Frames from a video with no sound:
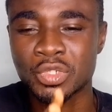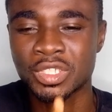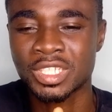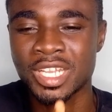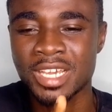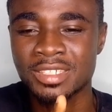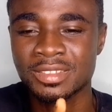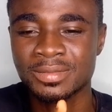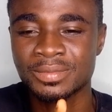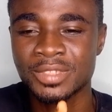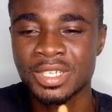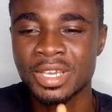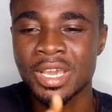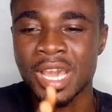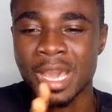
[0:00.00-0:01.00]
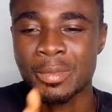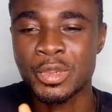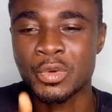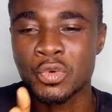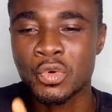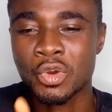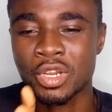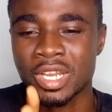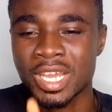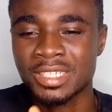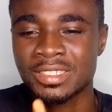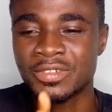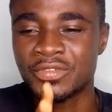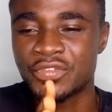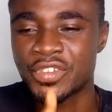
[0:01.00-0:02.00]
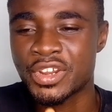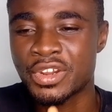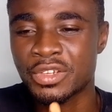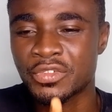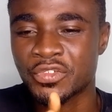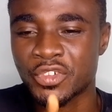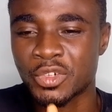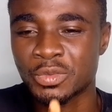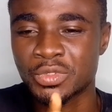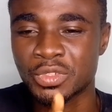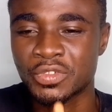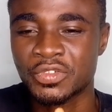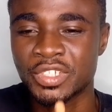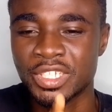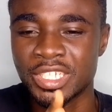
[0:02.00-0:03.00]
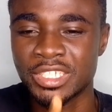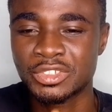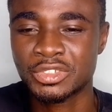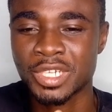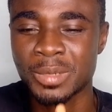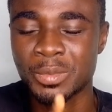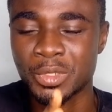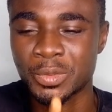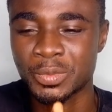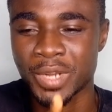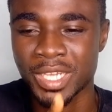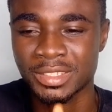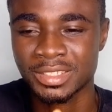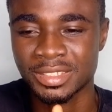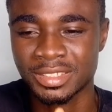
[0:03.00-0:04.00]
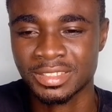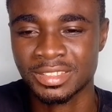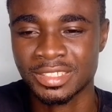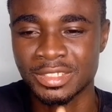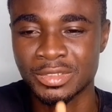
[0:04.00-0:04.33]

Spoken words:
conducted various forms of electoral malpractices,